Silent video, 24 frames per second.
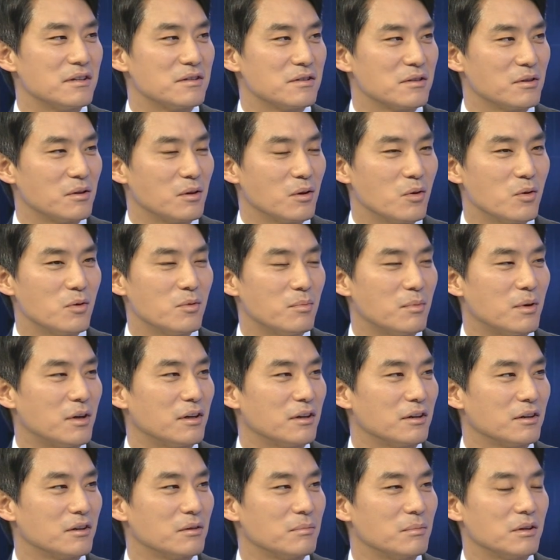as a low
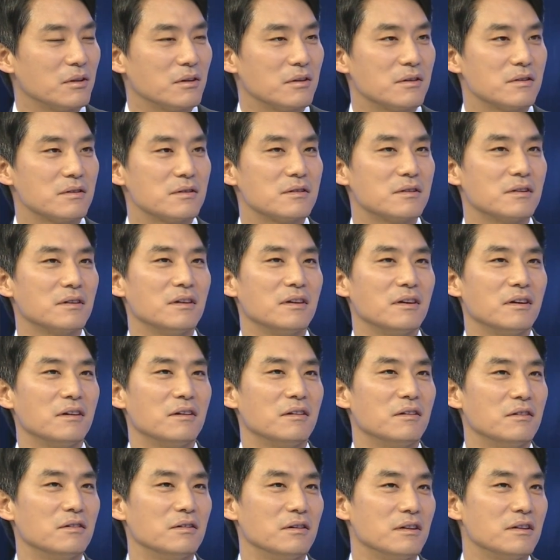mark because
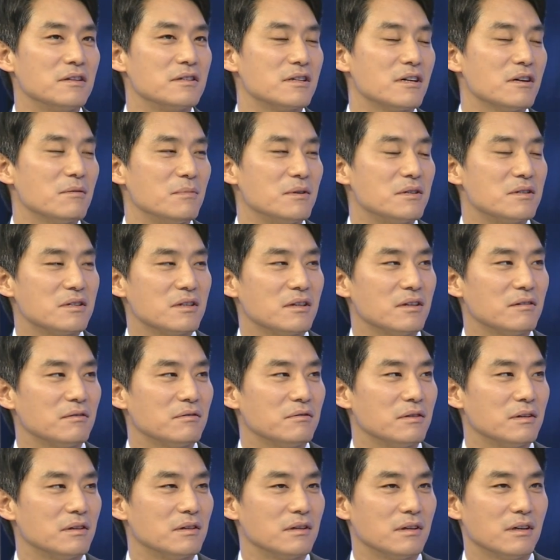the exam
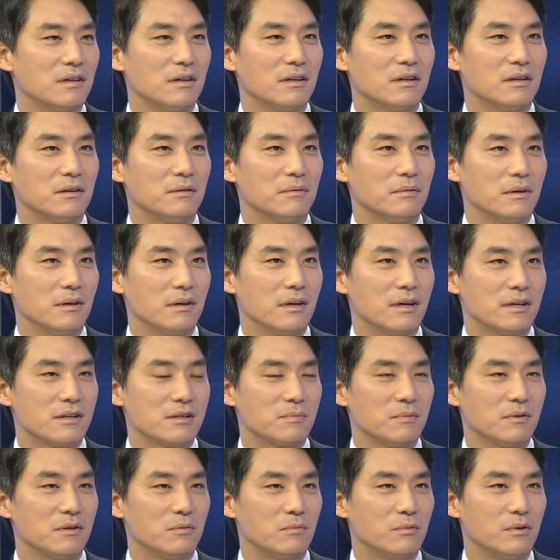itself
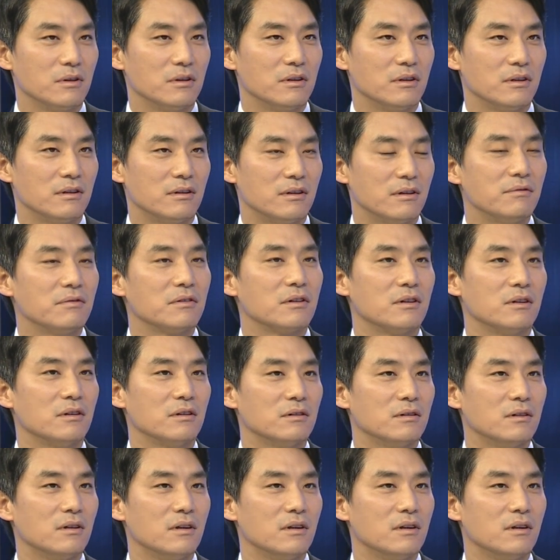has been really difficult